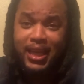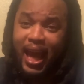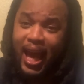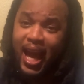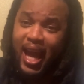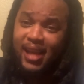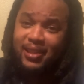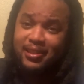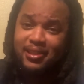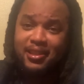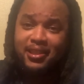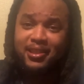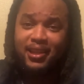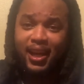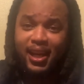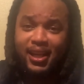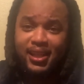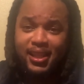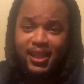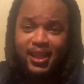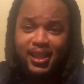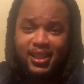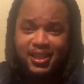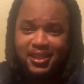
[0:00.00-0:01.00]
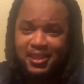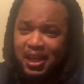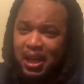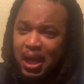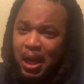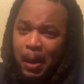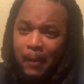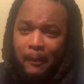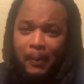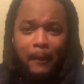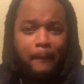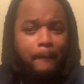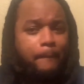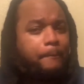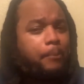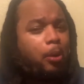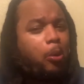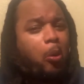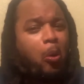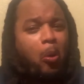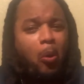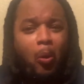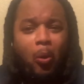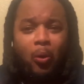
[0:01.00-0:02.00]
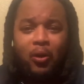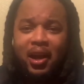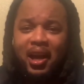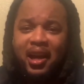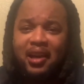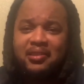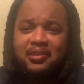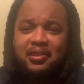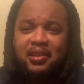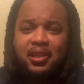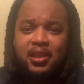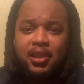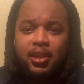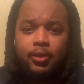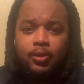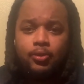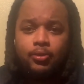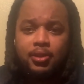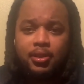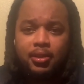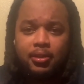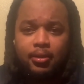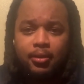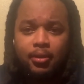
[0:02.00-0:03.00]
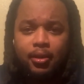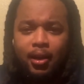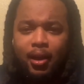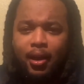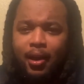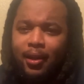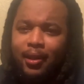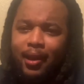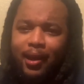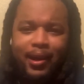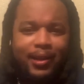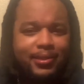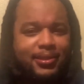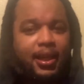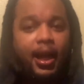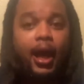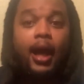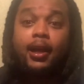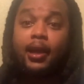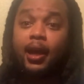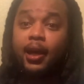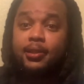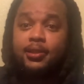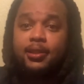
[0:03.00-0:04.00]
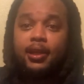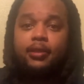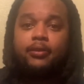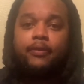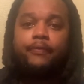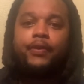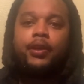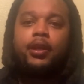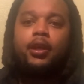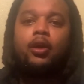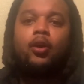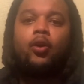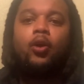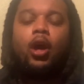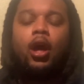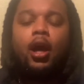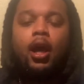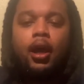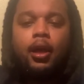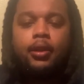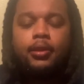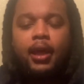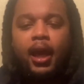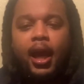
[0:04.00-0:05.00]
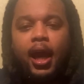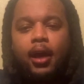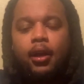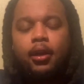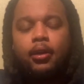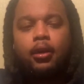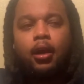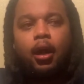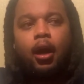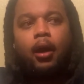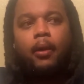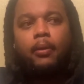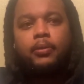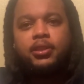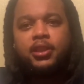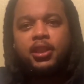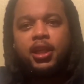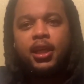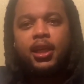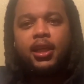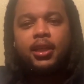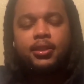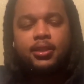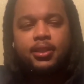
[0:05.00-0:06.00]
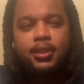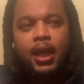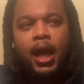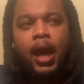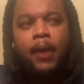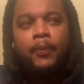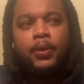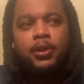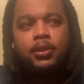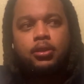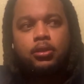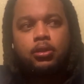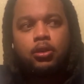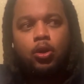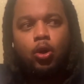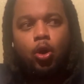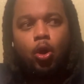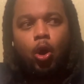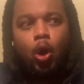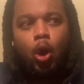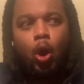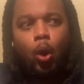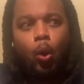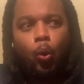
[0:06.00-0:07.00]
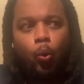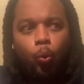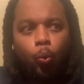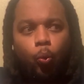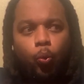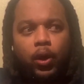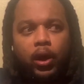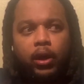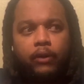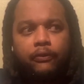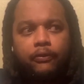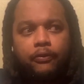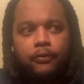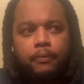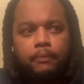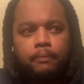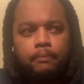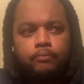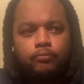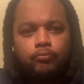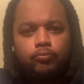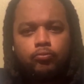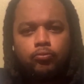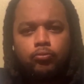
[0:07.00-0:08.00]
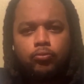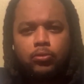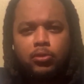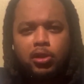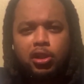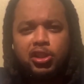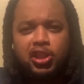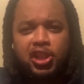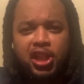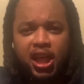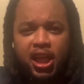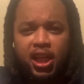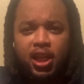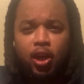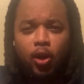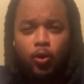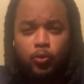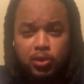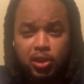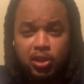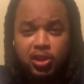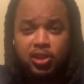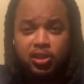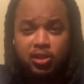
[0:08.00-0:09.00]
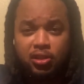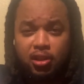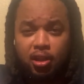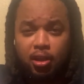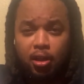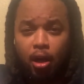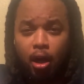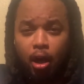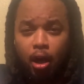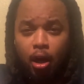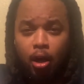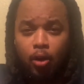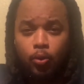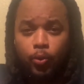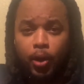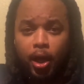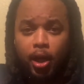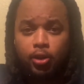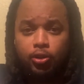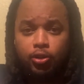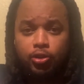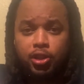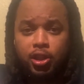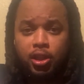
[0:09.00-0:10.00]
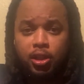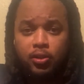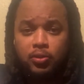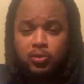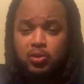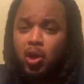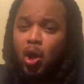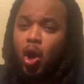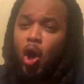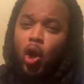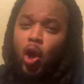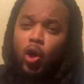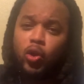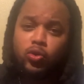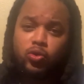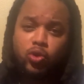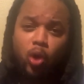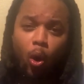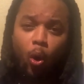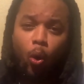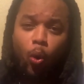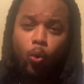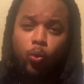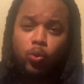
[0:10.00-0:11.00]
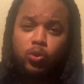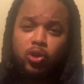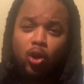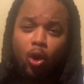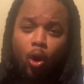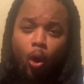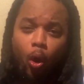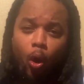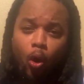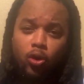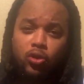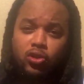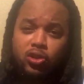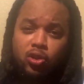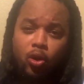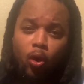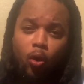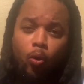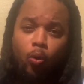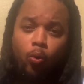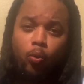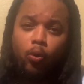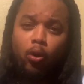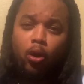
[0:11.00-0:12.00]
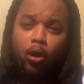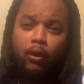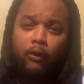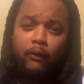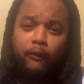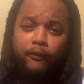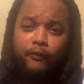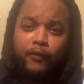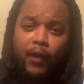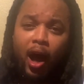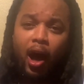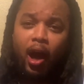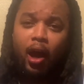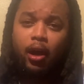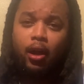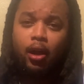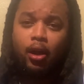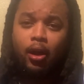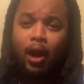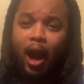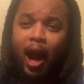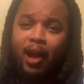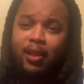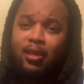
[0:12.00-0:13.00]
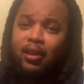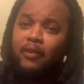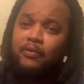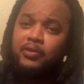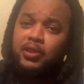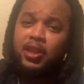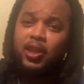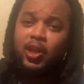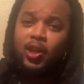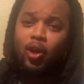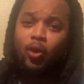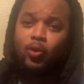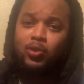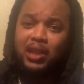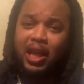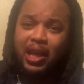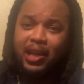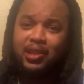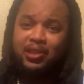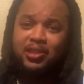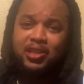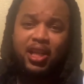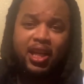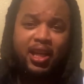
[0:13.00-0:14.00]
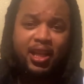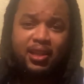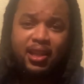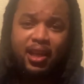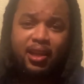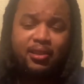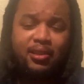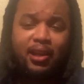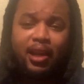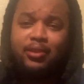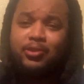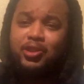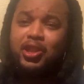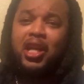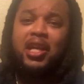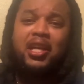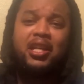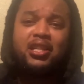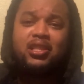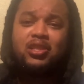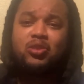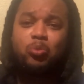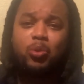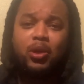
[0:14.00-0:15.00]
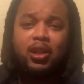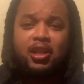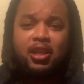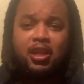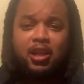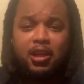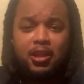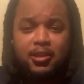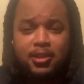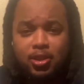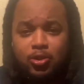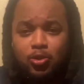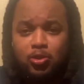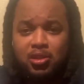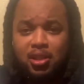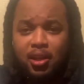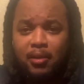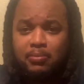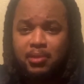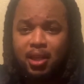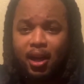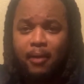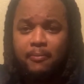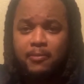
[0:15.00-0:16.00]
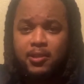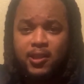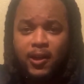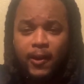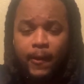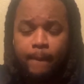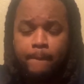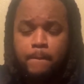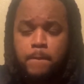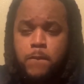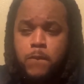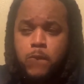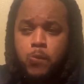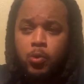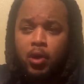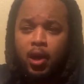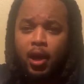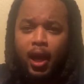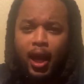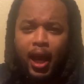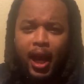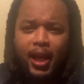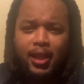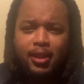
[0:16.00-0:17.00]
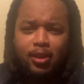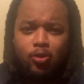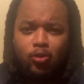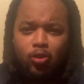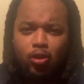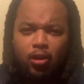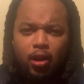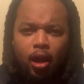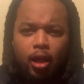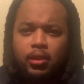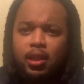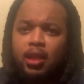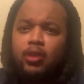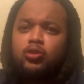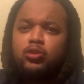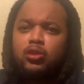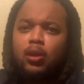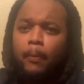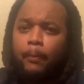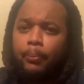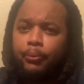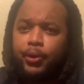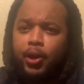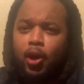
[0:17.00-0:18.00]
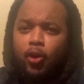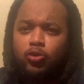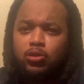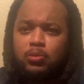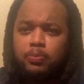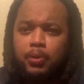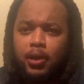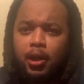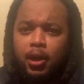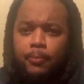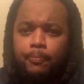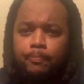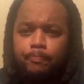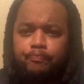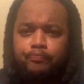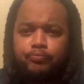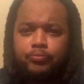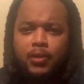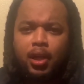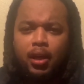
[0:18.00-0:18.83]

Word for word: has good ideas, but poor execution. Like I said, like I said in the video, they had a, a chicken sandwich with the Cheetos, the uh, regular Cheetos. Those are so fire. I love Cheetos. And the chicken, that, that chicken is really good too sometimes there. And throw it on, I think it was a brioche bun.